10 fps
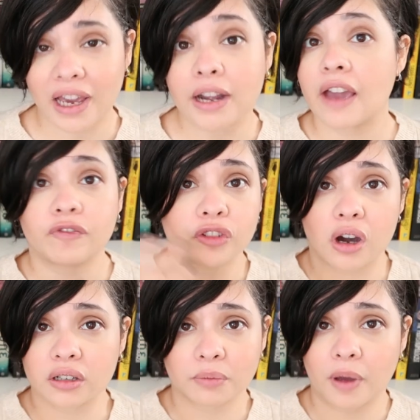And I've
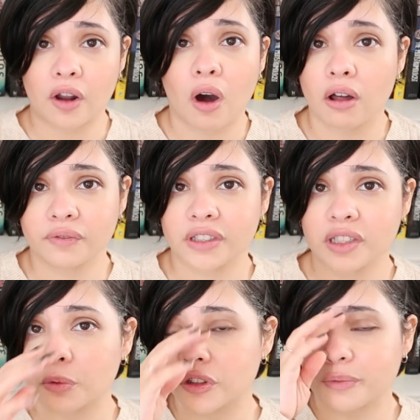talked about all of
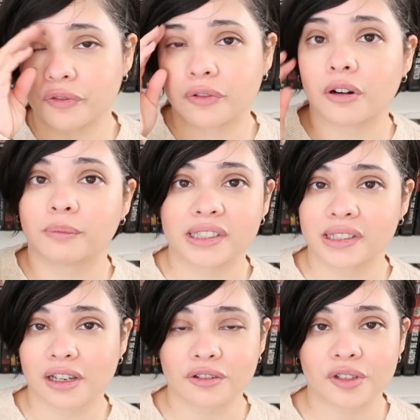these books before on my
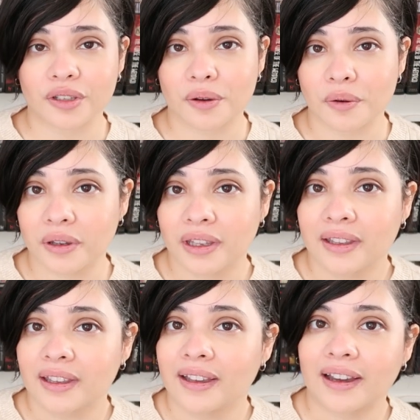channel, so
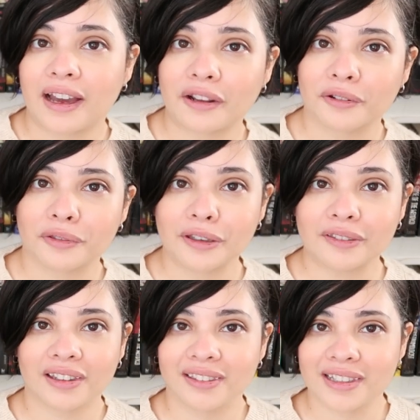I don't think
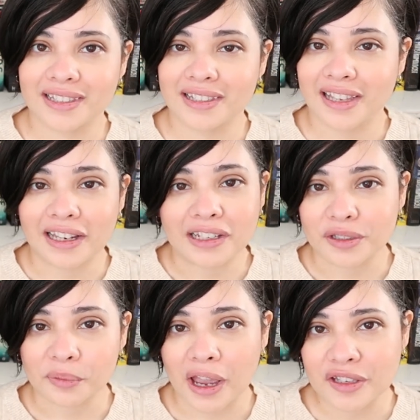that this is any
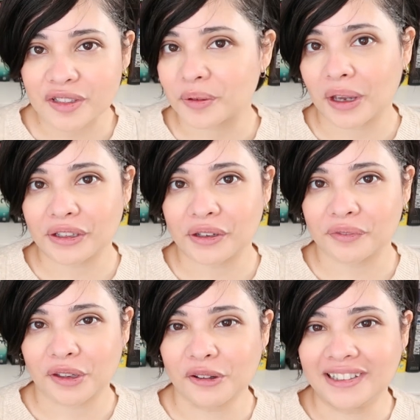surprise to any
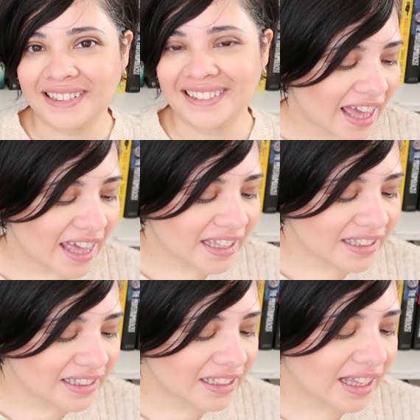of you.
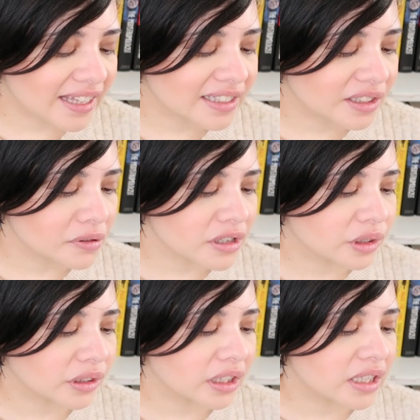And the last
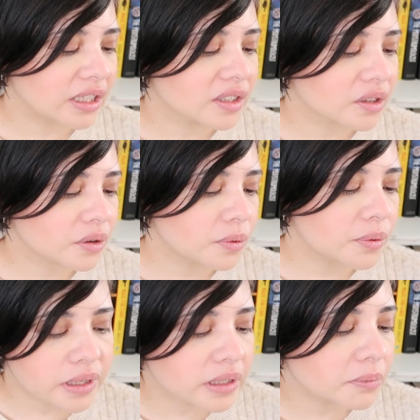question is,
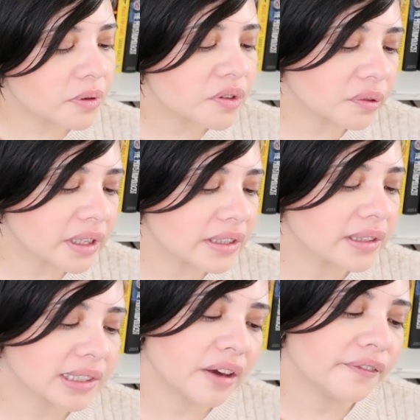who is the most
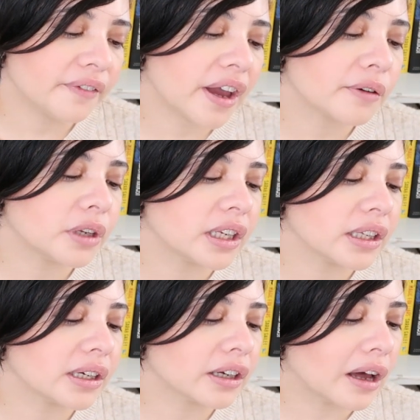recent sci-fi
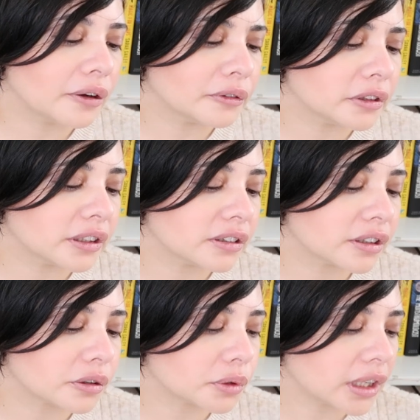reading
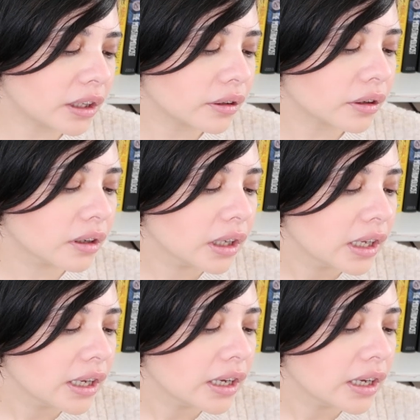content creator